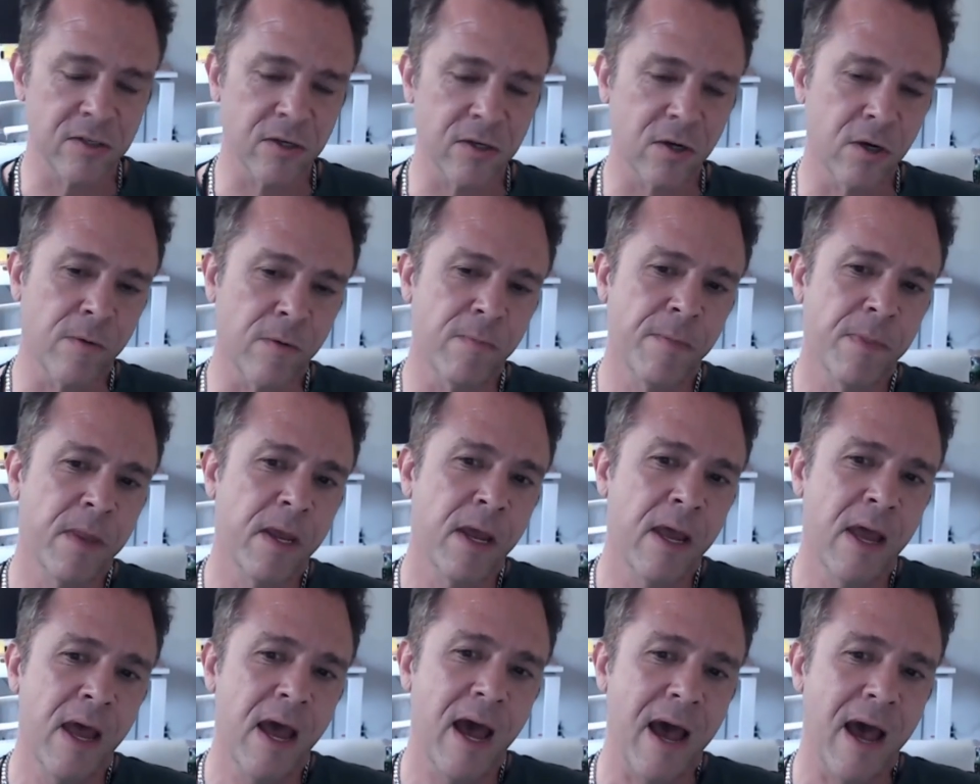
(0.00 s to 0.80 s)
So
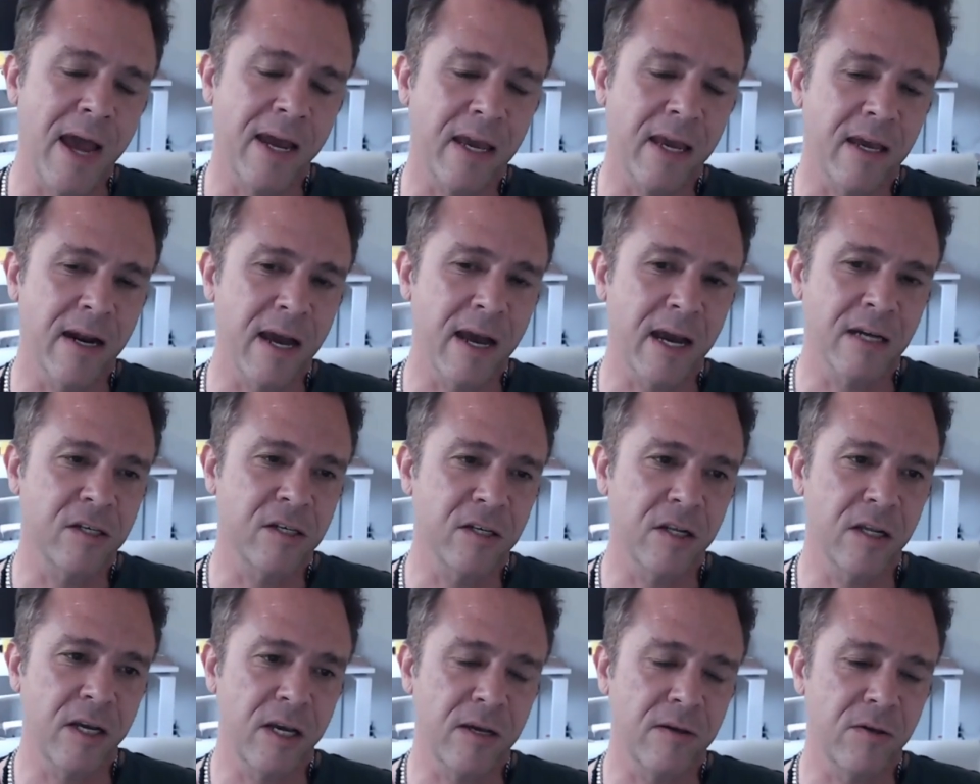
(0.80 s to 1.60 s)
I can
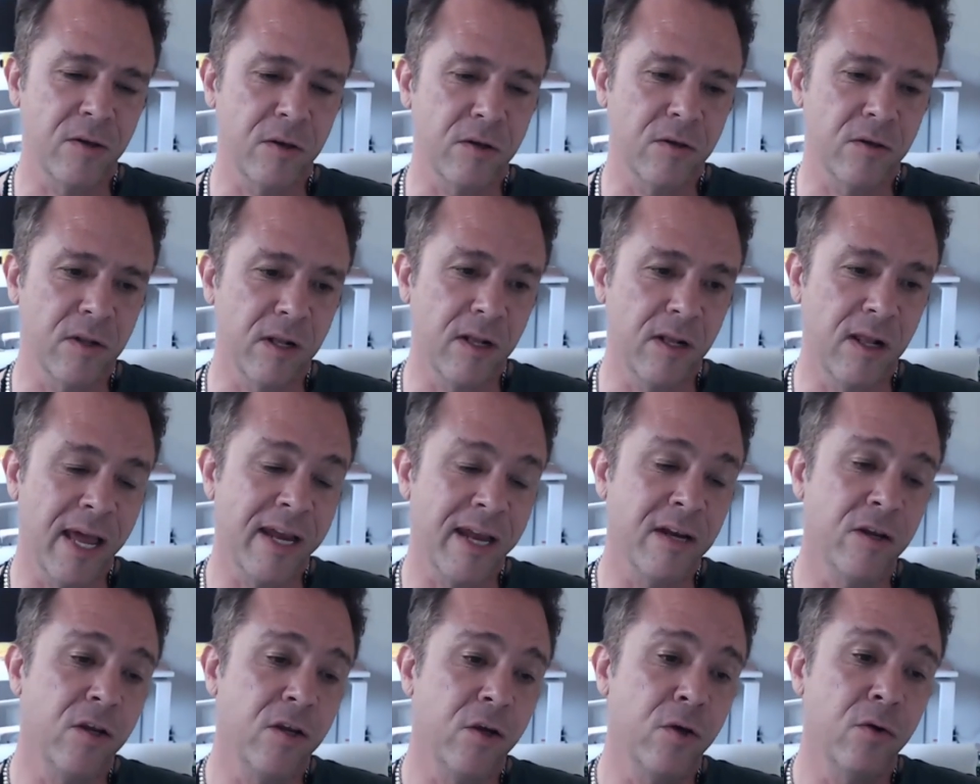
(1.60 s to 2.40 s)
actually
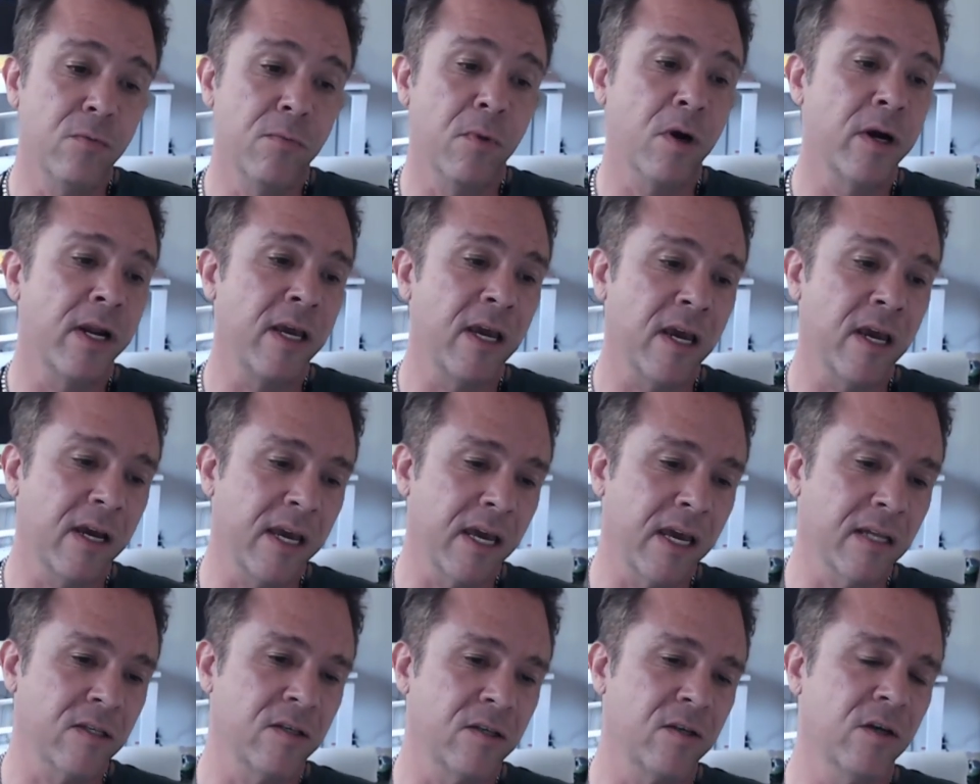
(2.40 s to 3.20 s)
lend you money
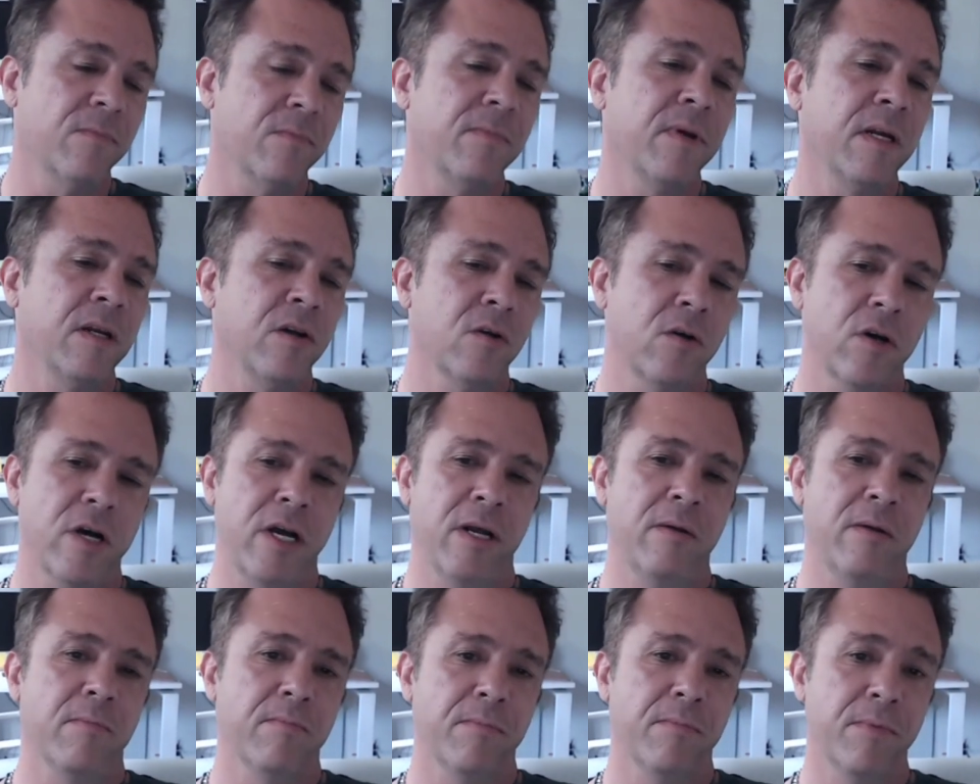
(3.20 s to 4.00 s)
against your
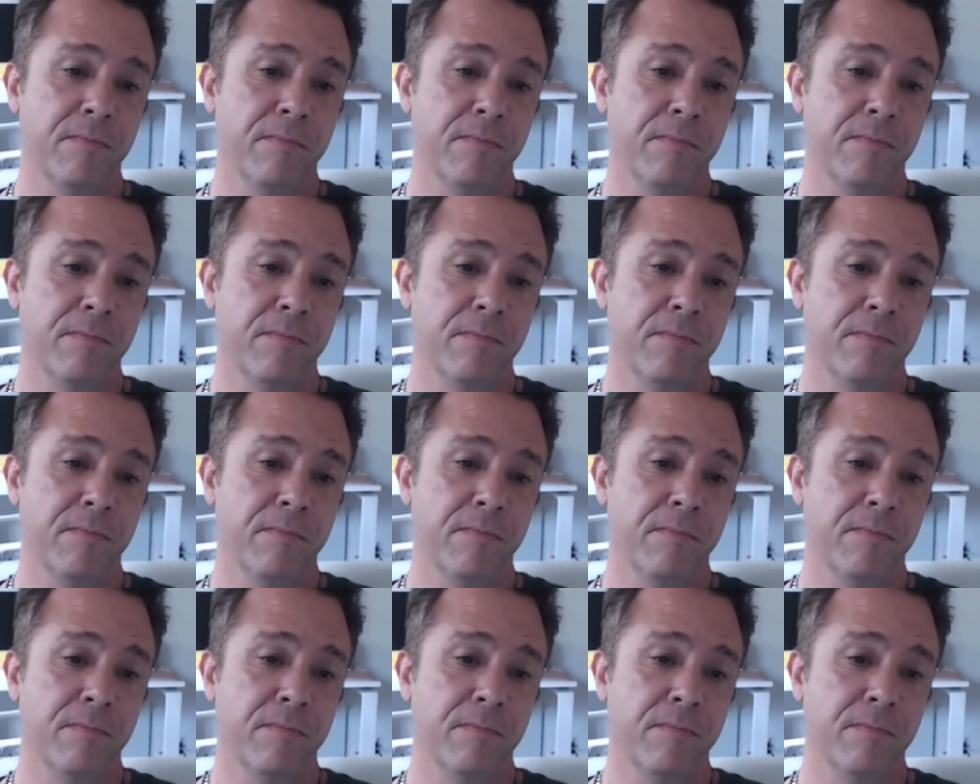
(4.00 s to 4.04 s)
Bitcoin,